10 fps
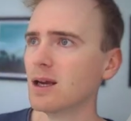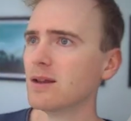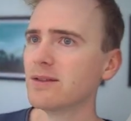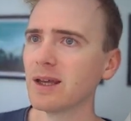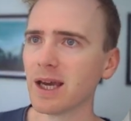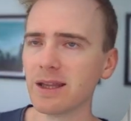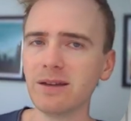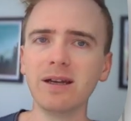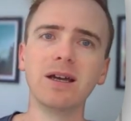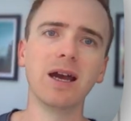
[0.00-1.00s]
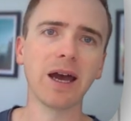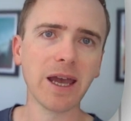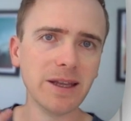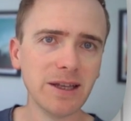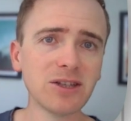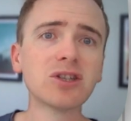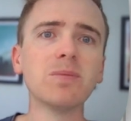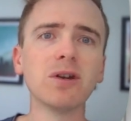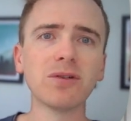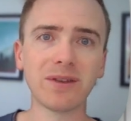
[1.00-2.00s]
Then it needs to
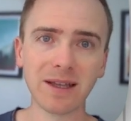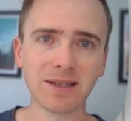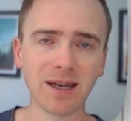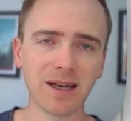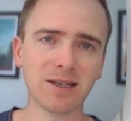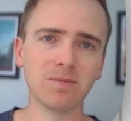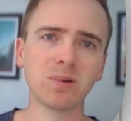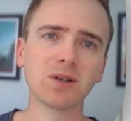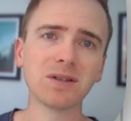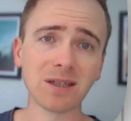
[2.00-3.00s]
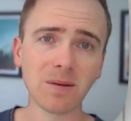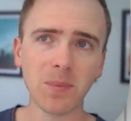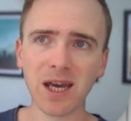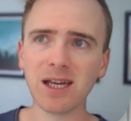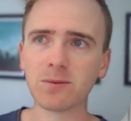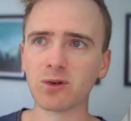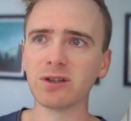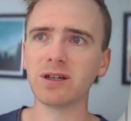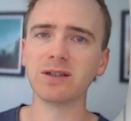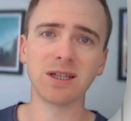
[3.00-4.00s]
be authenticated because it's a paid
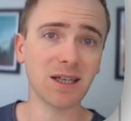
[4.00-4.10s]
product.